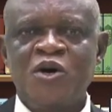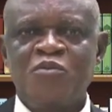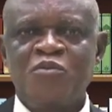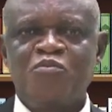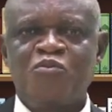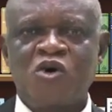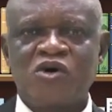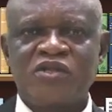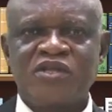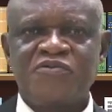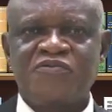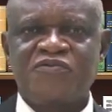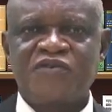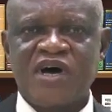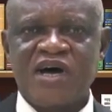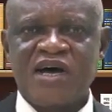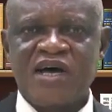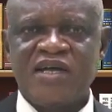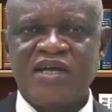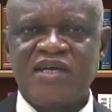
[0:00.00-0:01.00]

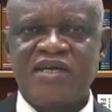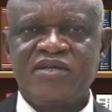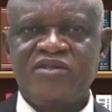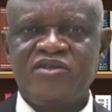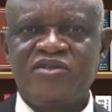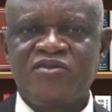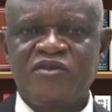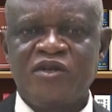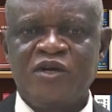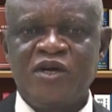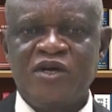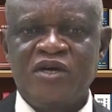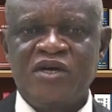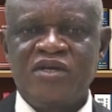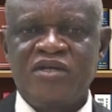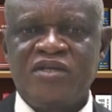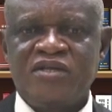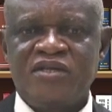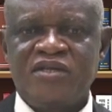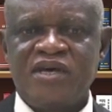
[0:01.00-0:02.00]
modifying
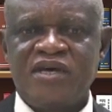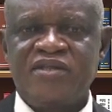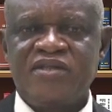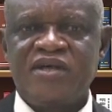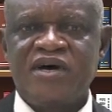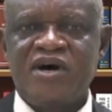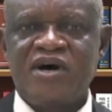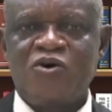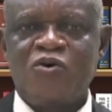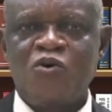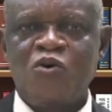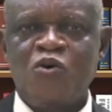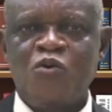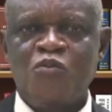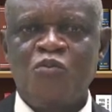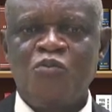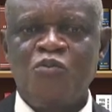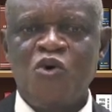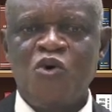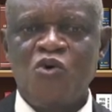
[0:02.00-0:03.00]
the noun
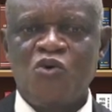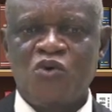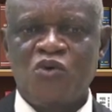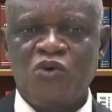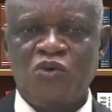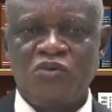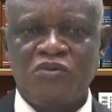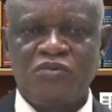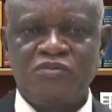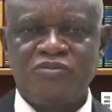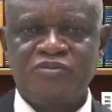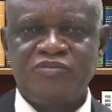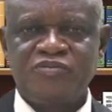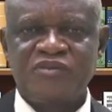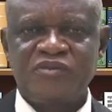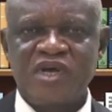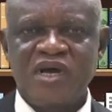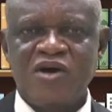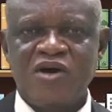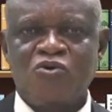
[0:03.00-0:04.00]
book.
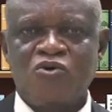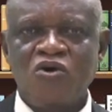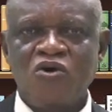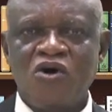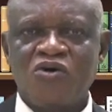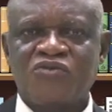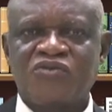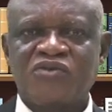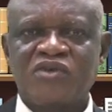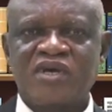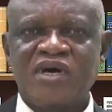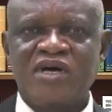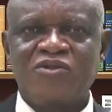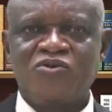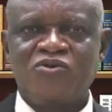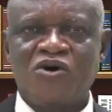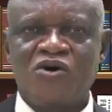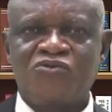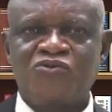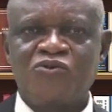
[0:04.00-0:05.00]
A clause can
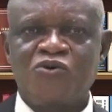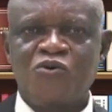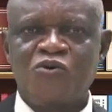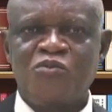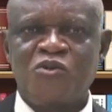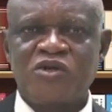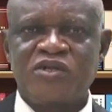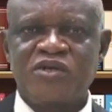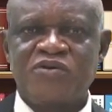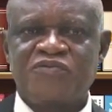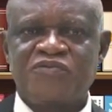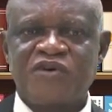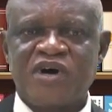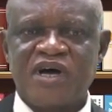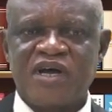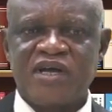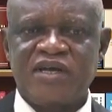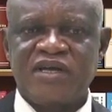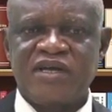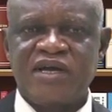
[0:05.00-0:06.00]
also
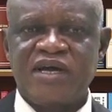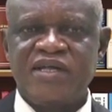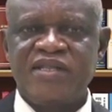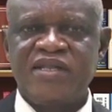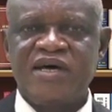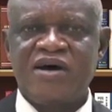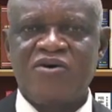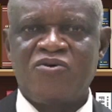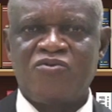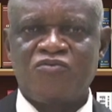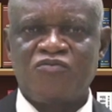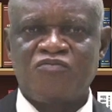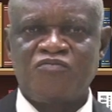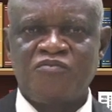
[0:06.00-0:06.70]
modify a noun.